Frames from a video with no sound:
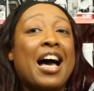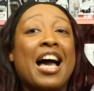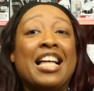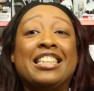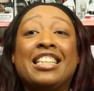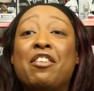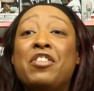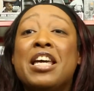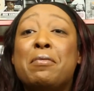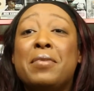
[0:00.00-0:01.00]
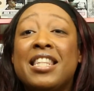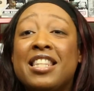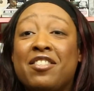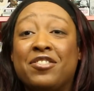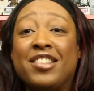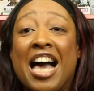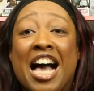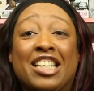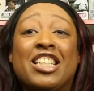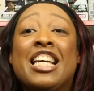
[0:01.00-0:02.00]
I love him in the
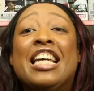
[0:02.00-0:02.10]
Flash.